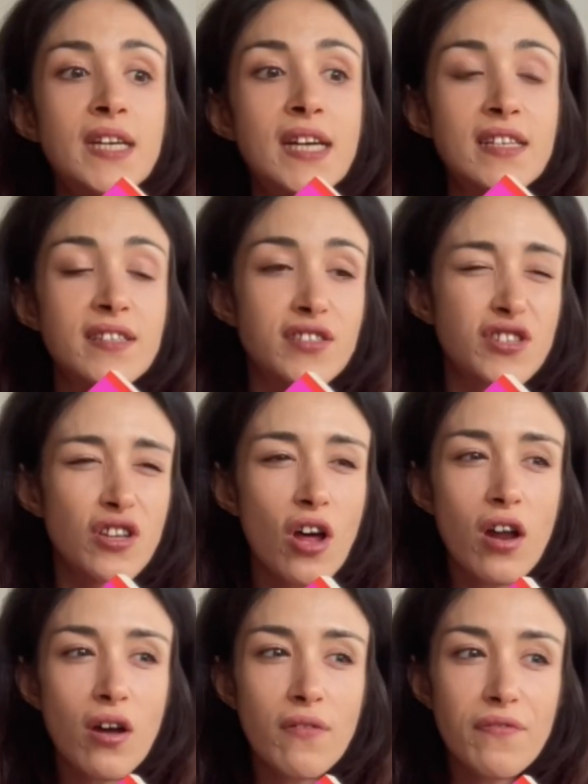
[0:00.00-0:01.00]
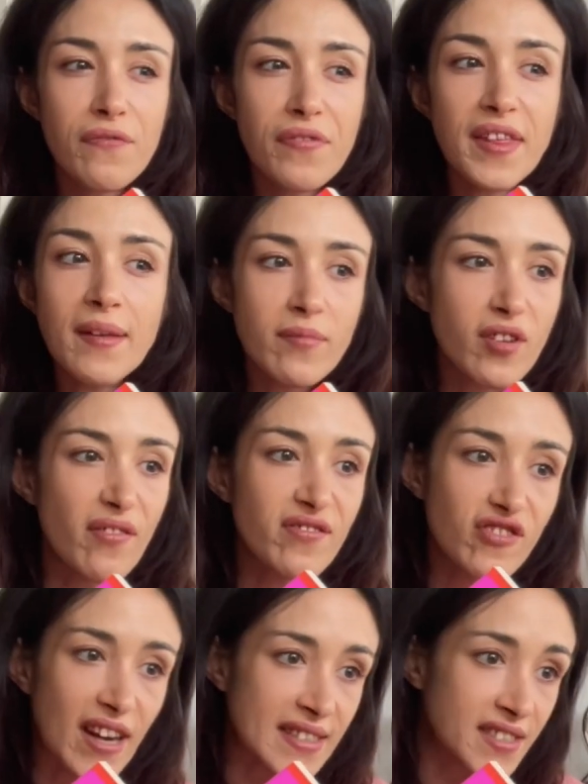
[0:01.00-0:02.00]
there's a lot of themes of
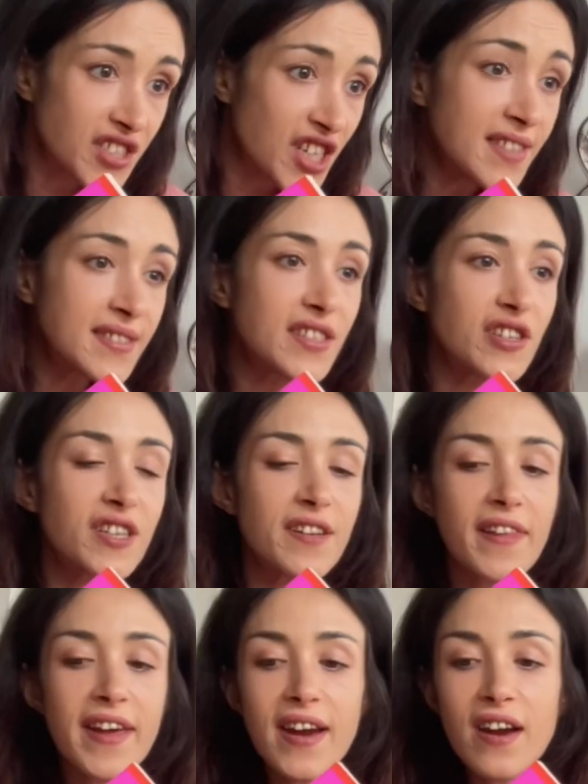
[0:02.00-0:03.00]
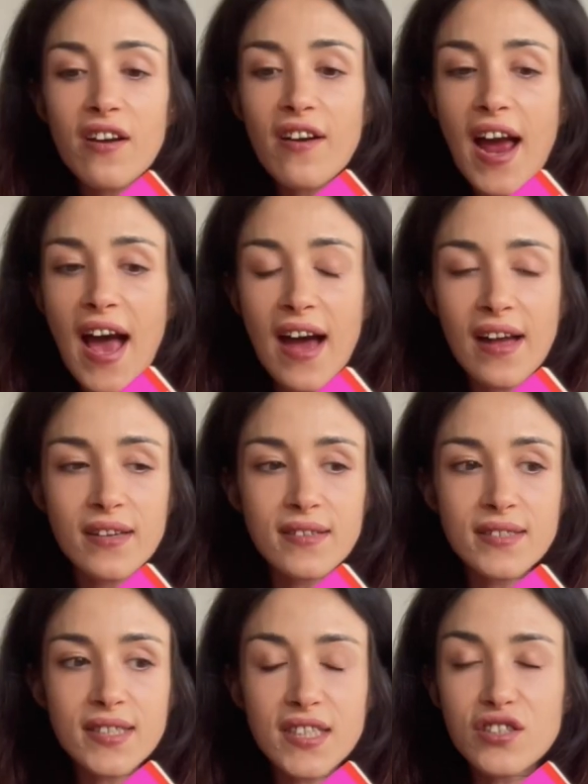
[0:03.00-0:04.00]
transgender there, and
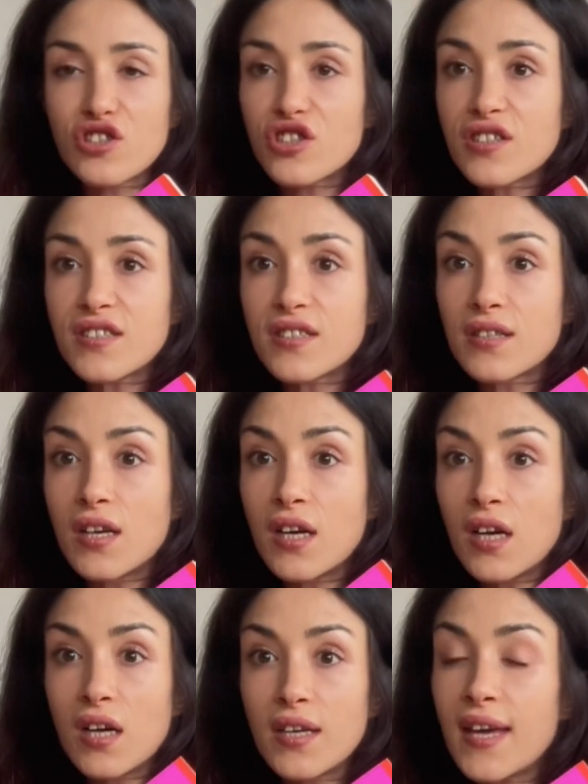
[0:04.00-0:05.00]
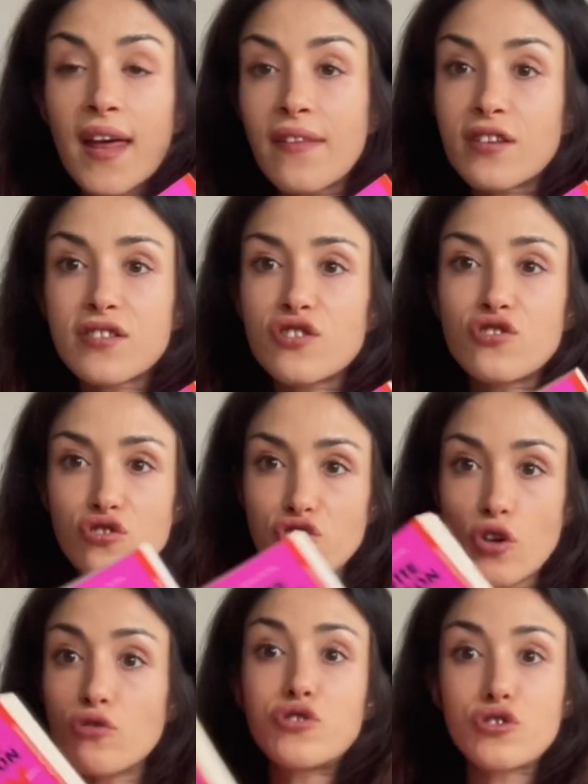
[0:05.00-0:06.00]
it's just, yeah, there's
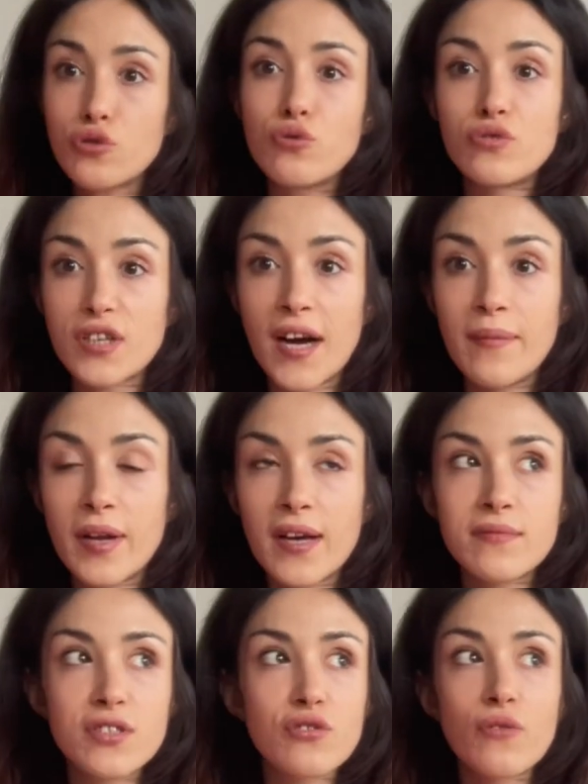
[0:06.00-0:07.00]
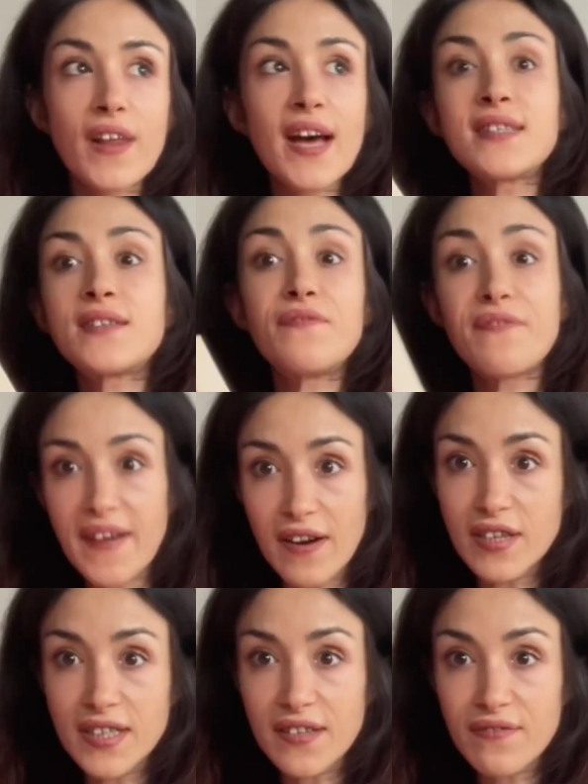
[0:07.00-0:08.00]
those two timelines, so that's
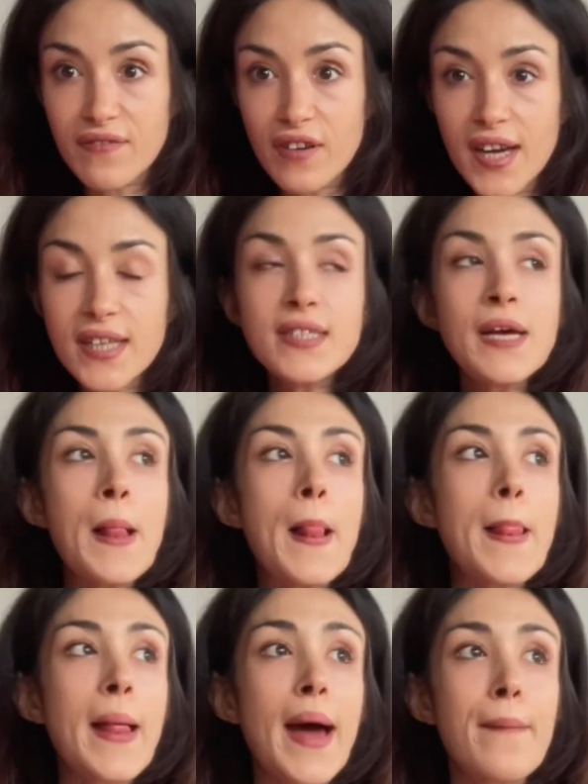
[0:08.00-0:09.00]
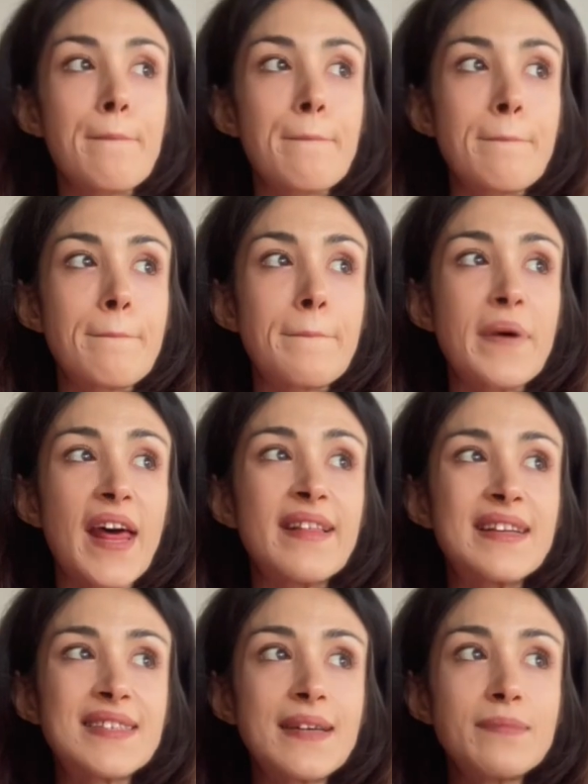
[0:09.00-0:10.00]
very different. But at the
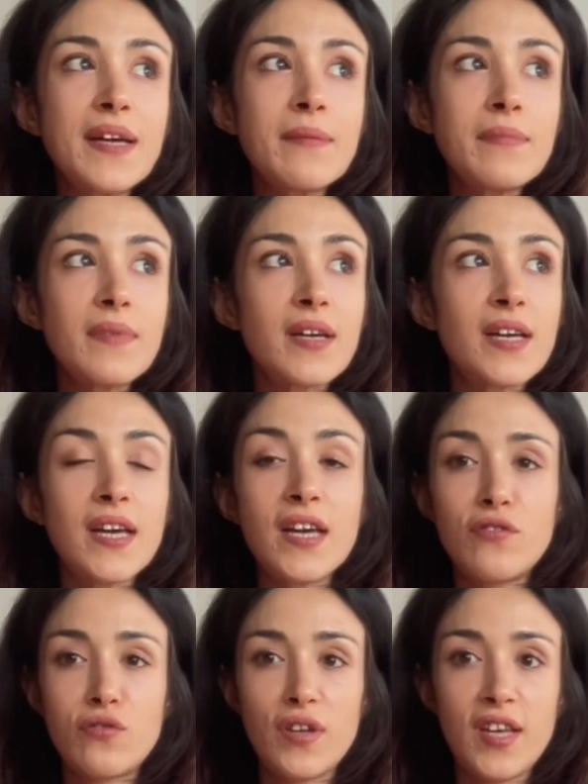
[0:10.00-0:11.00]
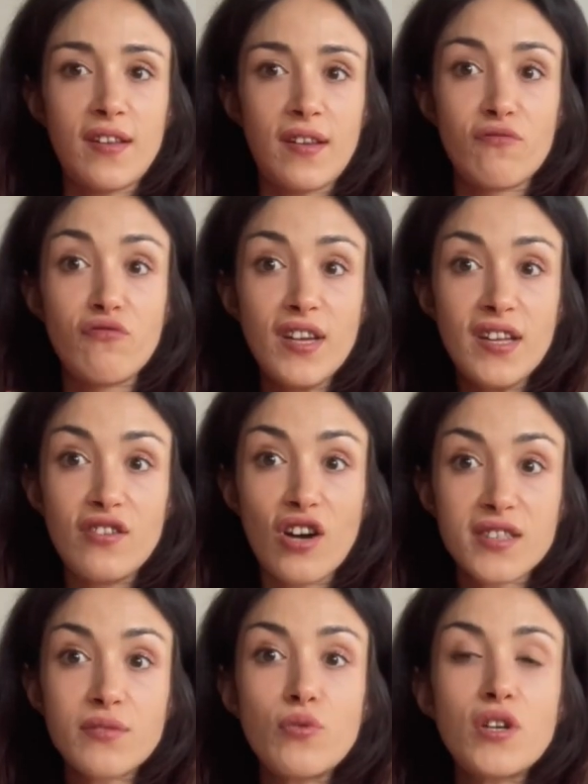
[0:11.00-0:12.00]
same time, it really
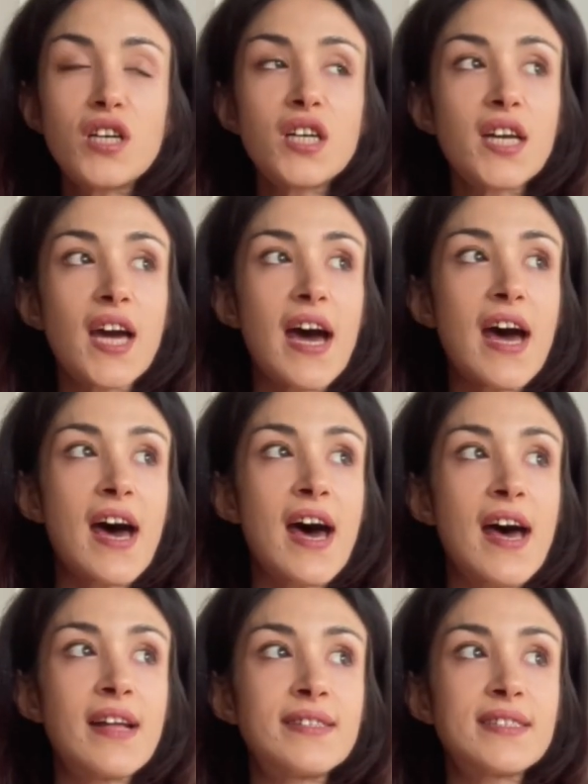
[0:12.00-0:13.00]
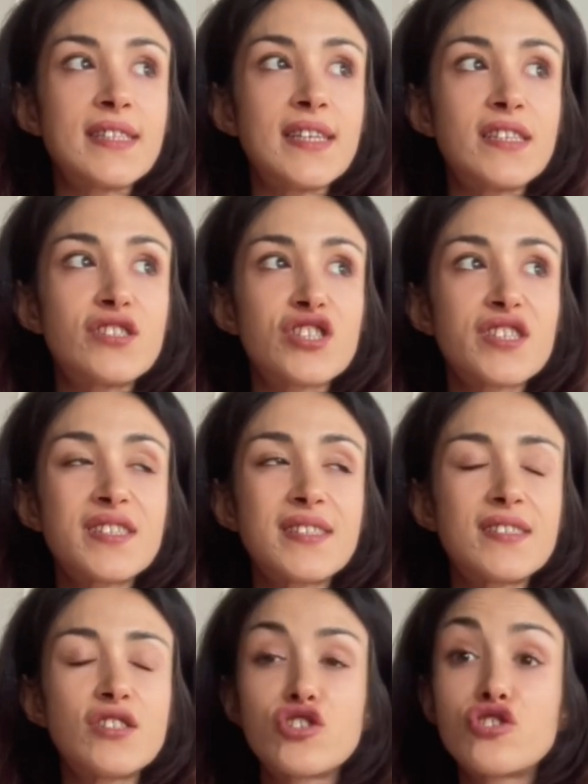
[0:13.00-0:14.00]
does work, and it's just,
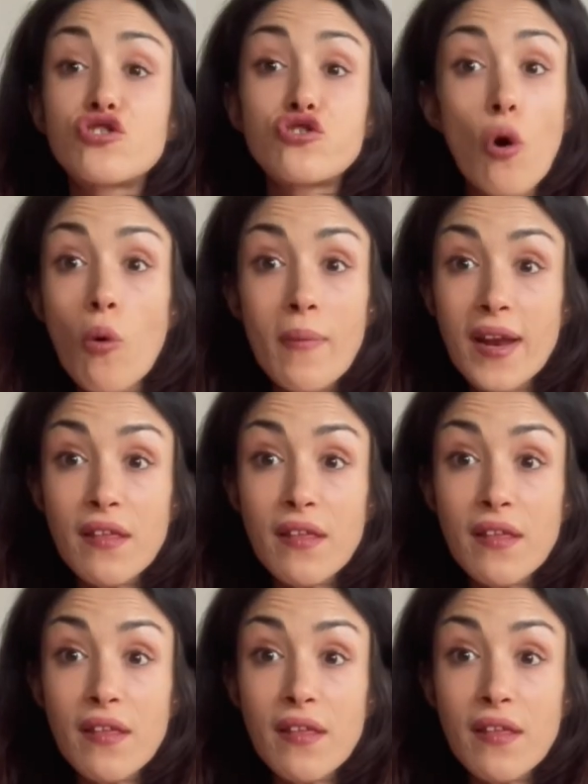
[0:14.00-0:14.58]
there's so many